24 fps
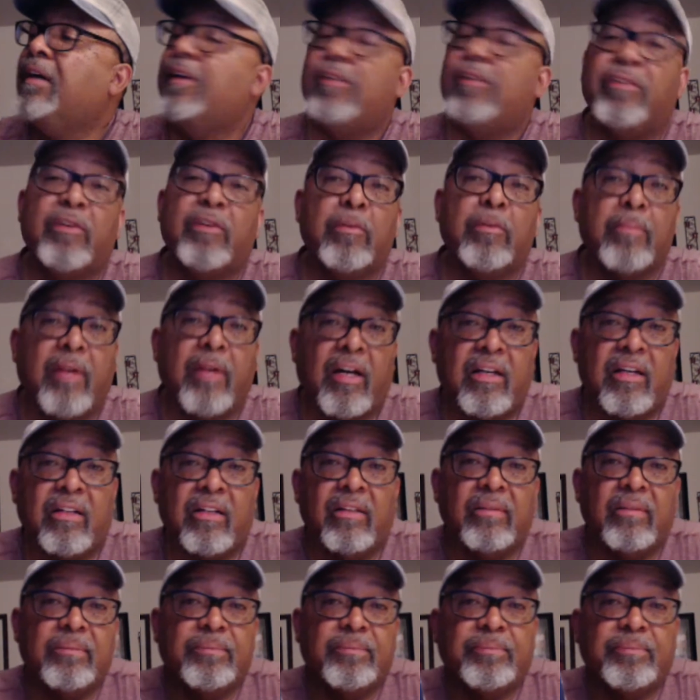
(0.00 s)
Azuma,
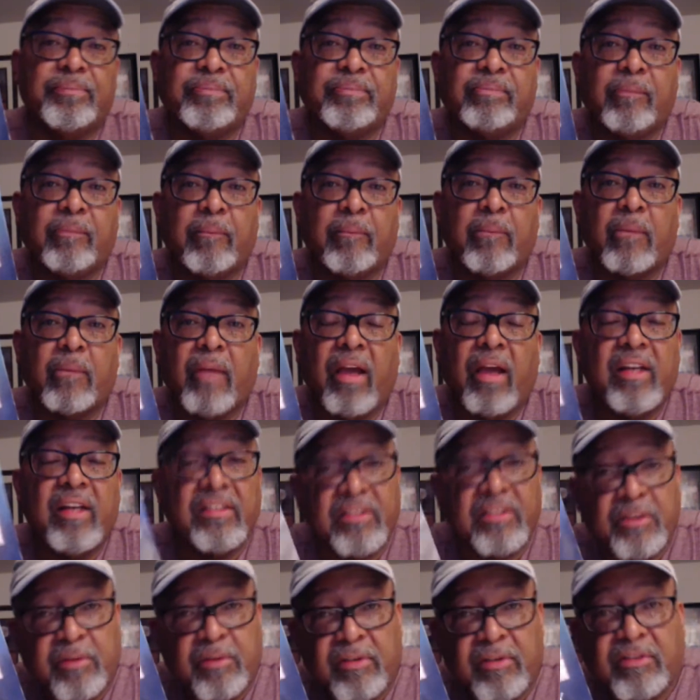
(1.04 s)

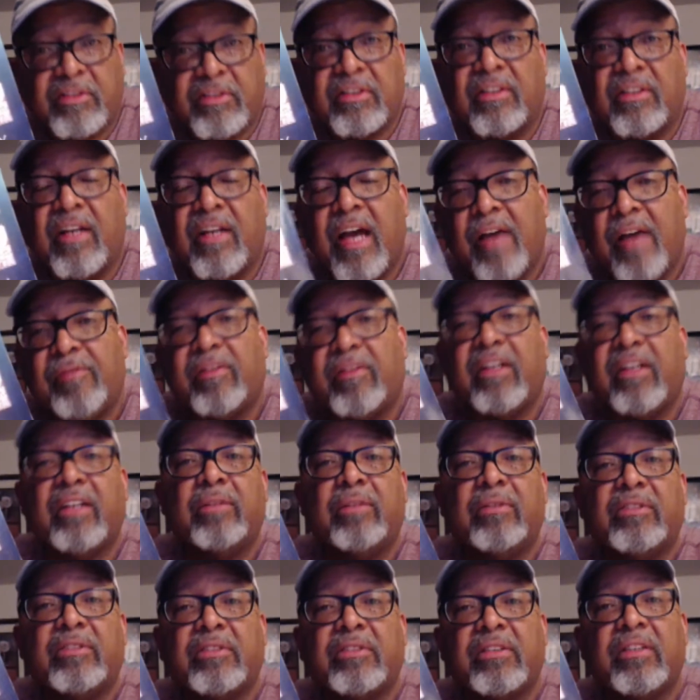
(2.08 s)
he's a Christian, African
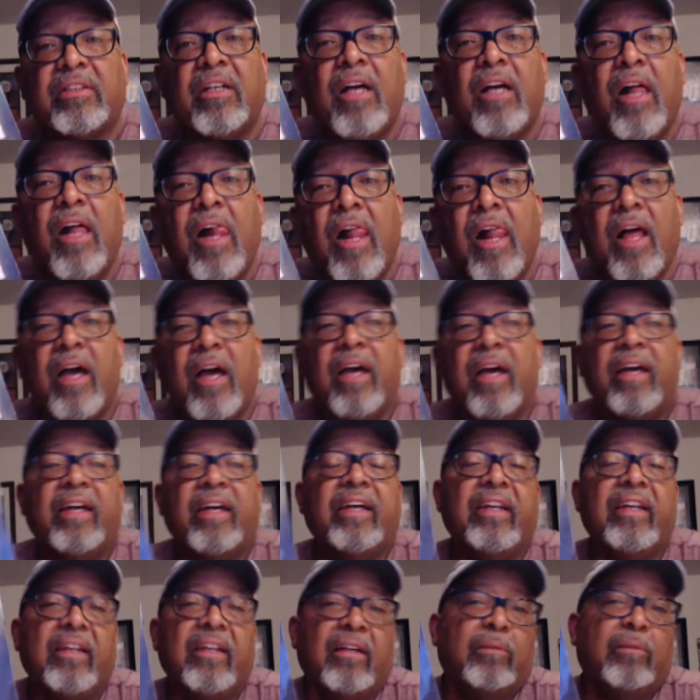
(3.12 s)
Christian.
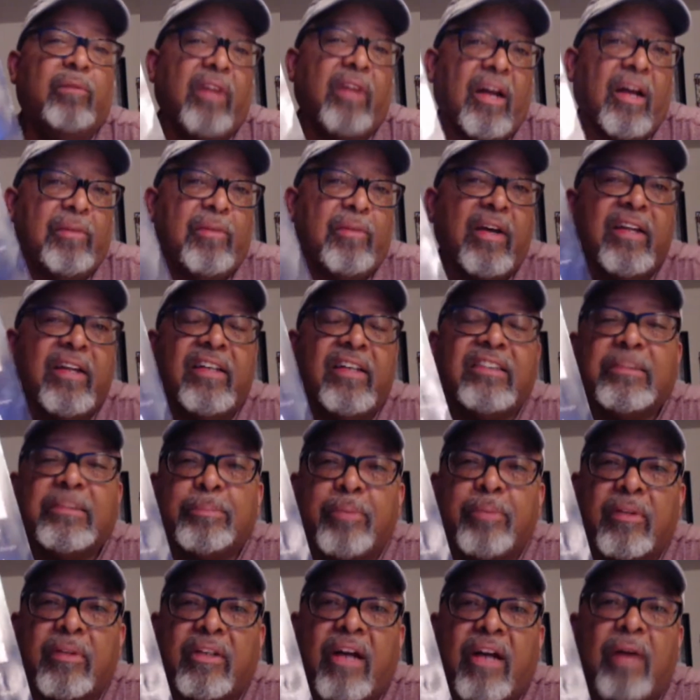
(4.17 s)
When I read his
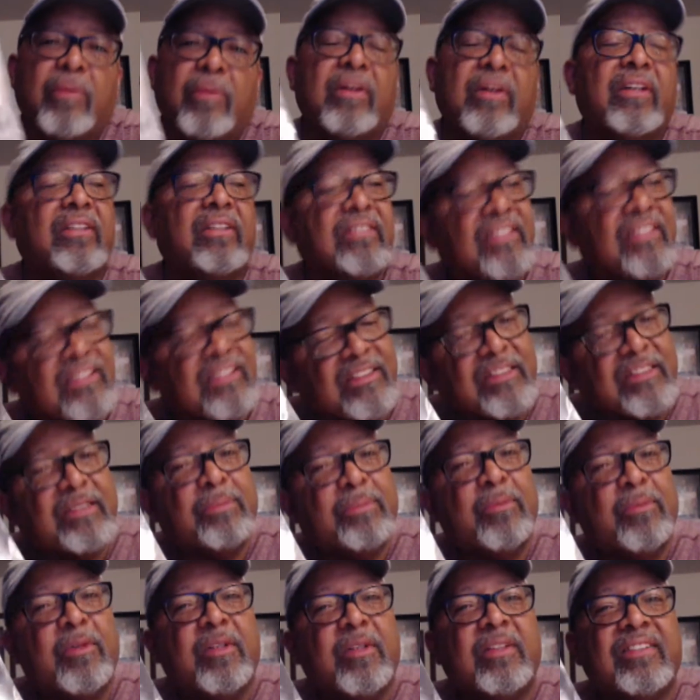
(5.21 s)
book, I went, this is
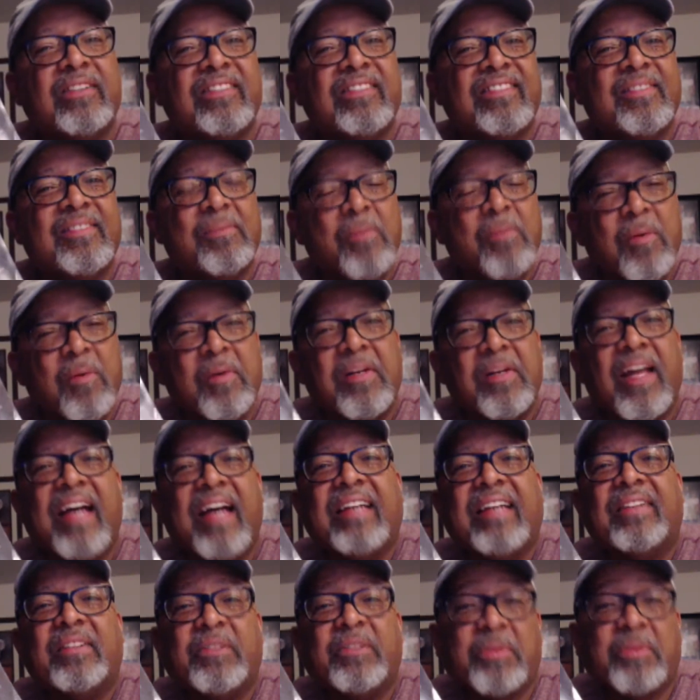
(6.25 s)
more
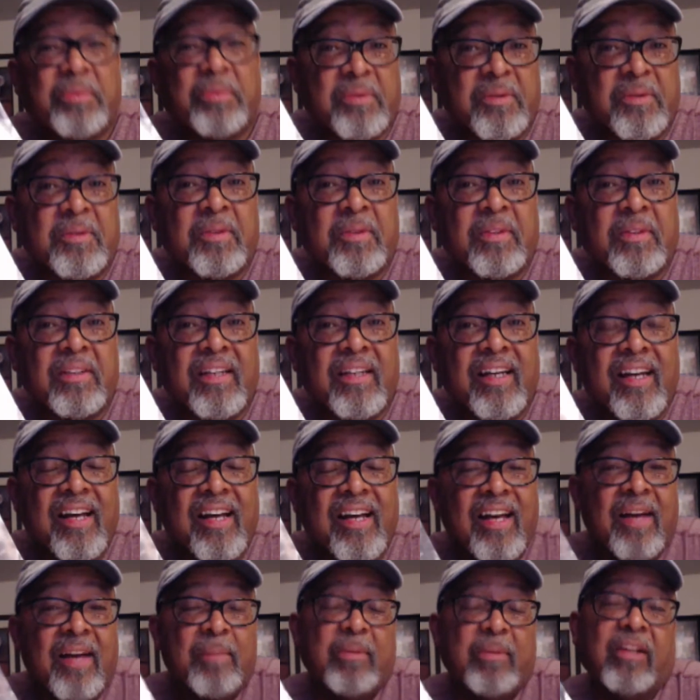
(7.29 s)
like the truth.
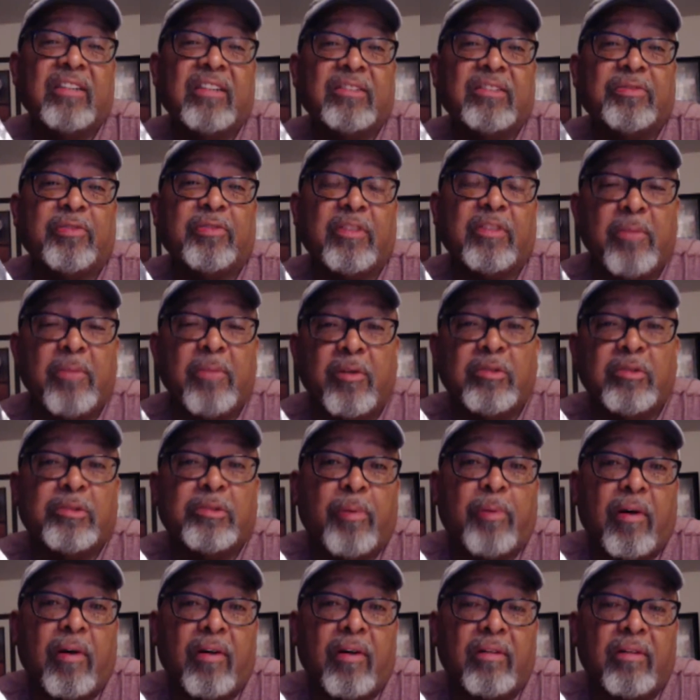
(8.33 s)
Because for the
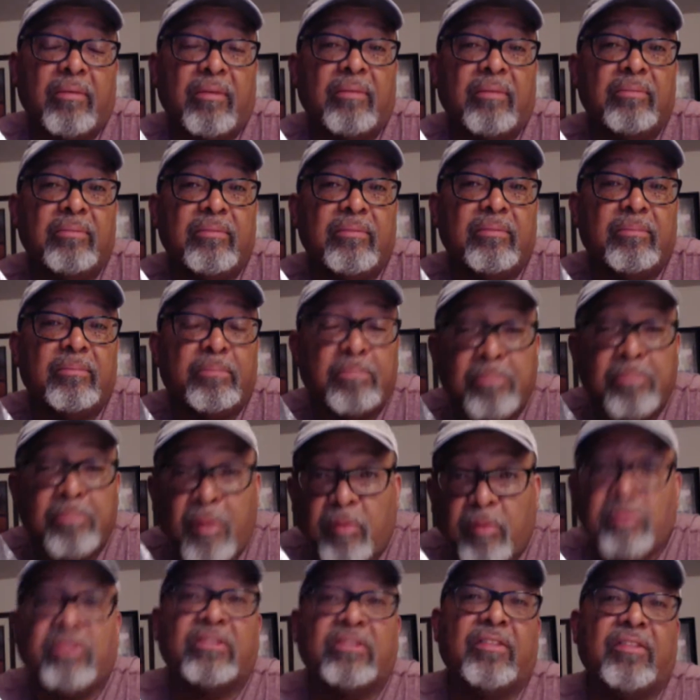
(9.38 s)
most part,
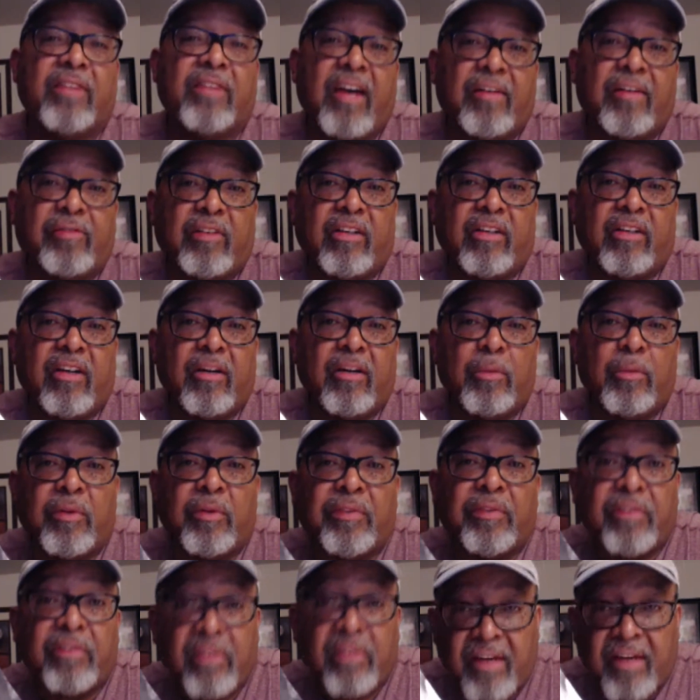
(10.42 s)
most of Africa
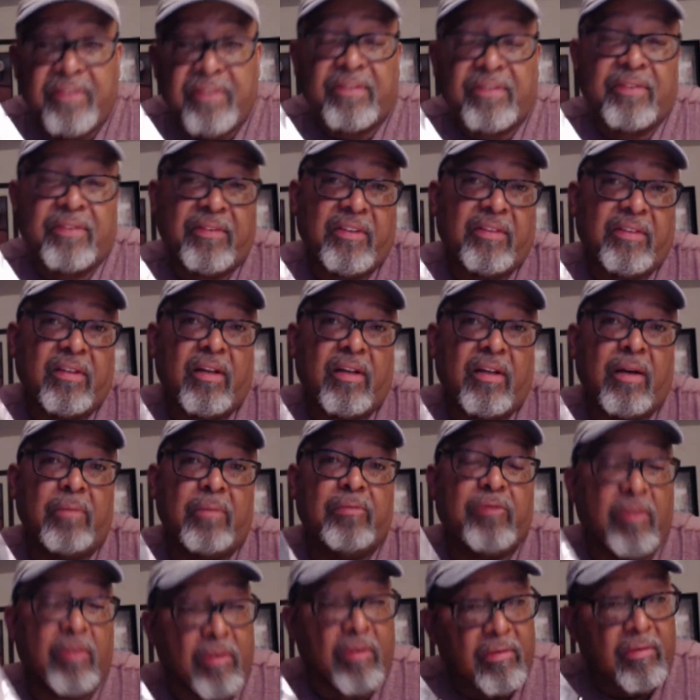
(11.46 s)
was slaves of Islam
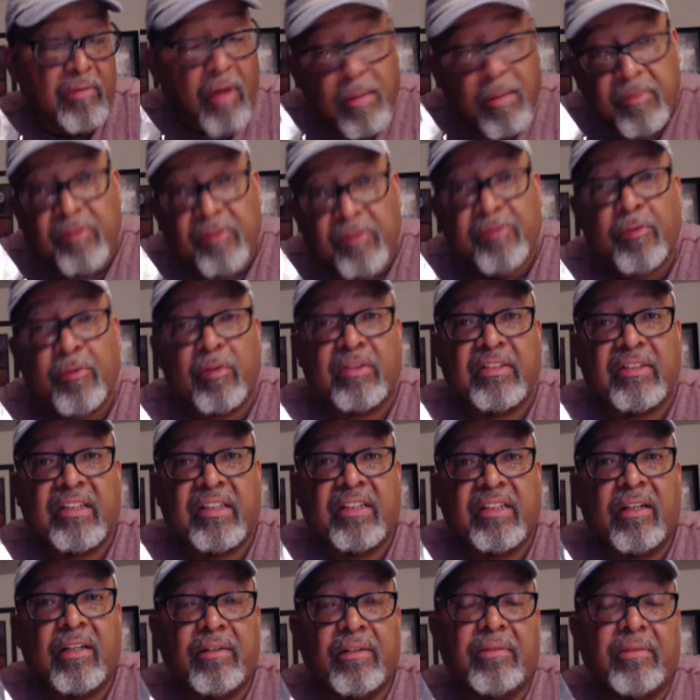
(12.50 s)
for almost
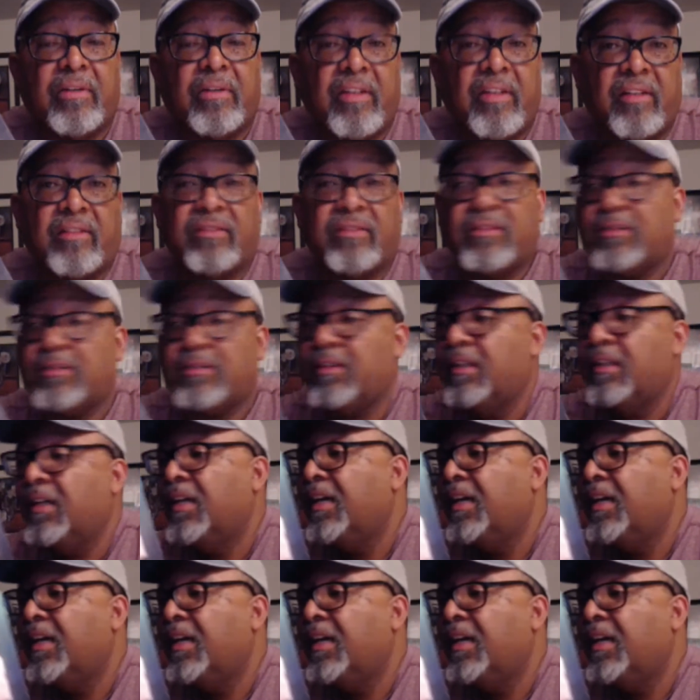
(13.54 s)
1,400 years.